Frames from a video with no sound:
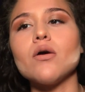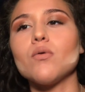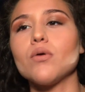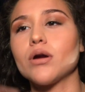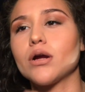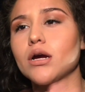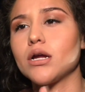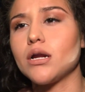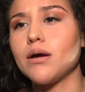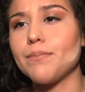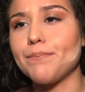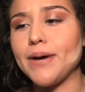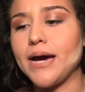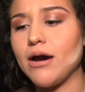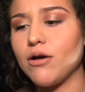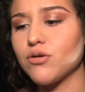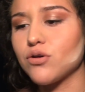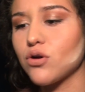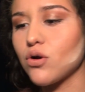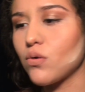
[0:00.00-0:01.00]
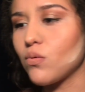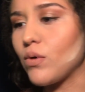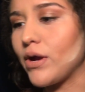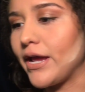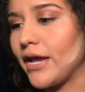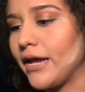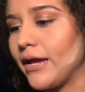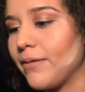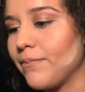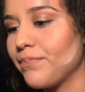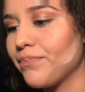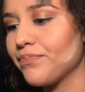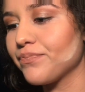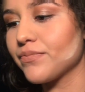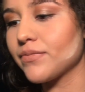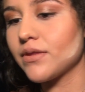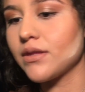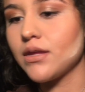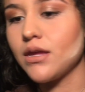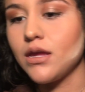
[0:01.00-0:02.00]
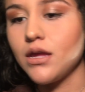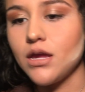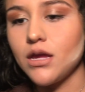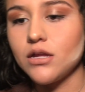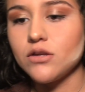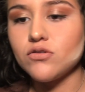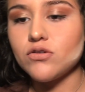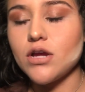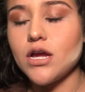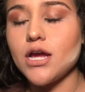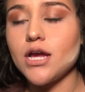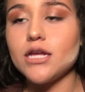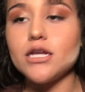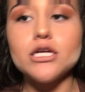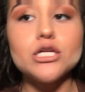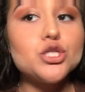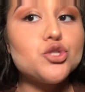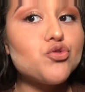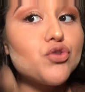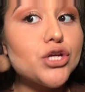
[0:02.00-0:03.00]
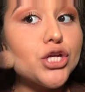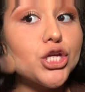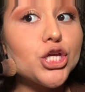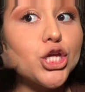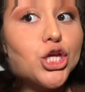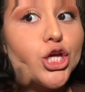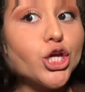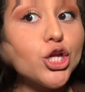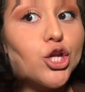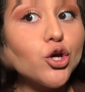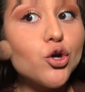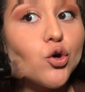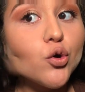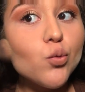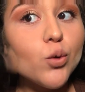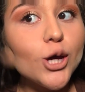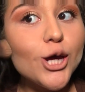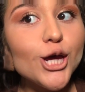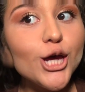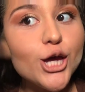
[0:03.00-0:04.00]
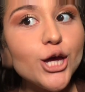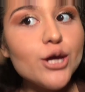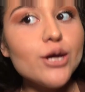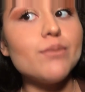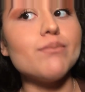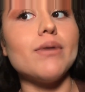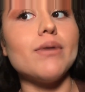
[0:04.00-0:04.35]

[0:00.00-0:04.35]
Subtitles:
we're gonna powder away. Try to drink it away.